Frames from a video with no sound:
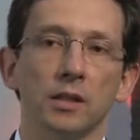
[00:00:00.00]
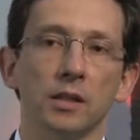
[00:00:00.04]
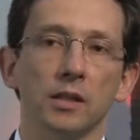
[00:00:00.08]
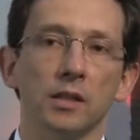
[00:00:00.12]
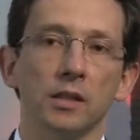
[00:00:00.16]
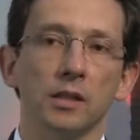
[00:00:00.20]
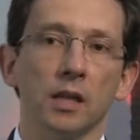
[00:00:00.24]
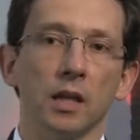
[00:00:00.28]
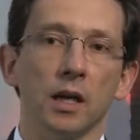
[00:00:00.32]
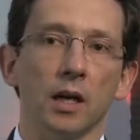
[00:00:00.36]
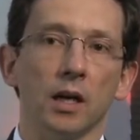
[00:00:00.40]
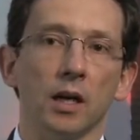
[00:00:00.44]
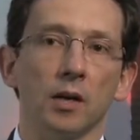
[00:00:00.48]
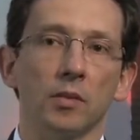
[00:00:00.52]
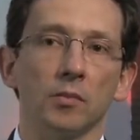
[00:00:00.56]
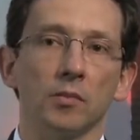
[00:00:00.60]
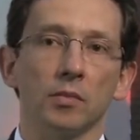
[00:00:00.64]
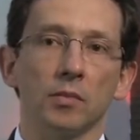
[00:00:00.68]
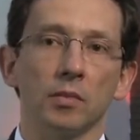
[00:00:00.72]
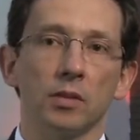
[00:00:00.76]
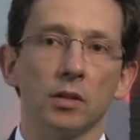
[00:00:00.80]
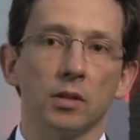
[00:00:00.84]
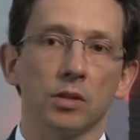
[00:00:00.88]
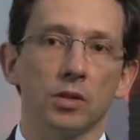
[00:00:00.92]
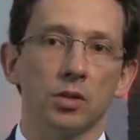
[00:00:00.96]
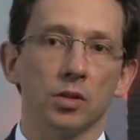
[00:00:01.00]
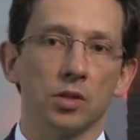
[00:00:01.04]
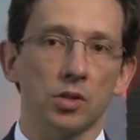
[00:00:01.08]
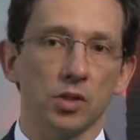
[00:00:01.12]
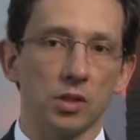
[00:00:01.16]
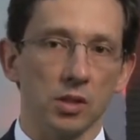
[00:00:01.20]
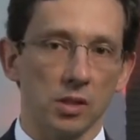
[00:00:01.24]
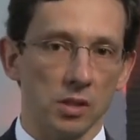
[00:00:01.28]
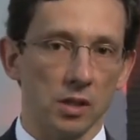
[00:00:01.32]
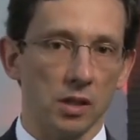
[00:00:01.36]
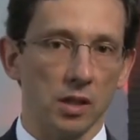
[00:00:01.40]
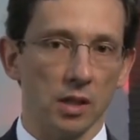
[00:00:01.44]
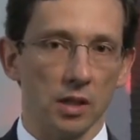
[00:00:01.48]
is, just
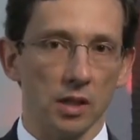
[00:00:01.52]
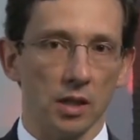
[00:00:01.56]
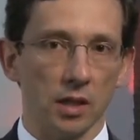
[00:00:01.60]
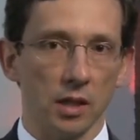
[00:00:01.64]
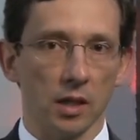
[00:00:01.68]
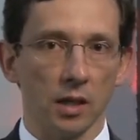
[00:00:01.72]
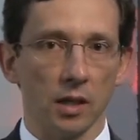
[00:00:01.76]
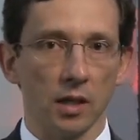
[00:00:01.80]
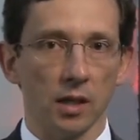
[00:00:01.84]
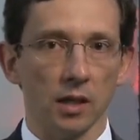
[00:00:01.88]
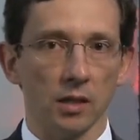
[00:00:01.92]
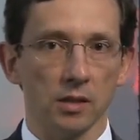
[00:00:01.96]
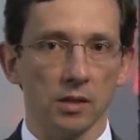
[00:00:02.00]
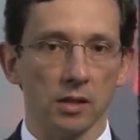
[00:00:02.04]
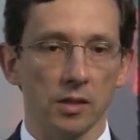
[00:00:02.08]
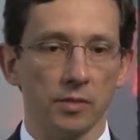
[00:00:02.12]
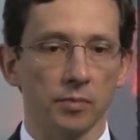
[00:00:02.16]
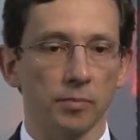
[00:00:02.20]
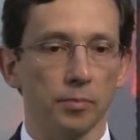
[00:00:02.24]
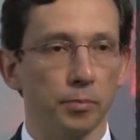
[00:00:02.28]
as a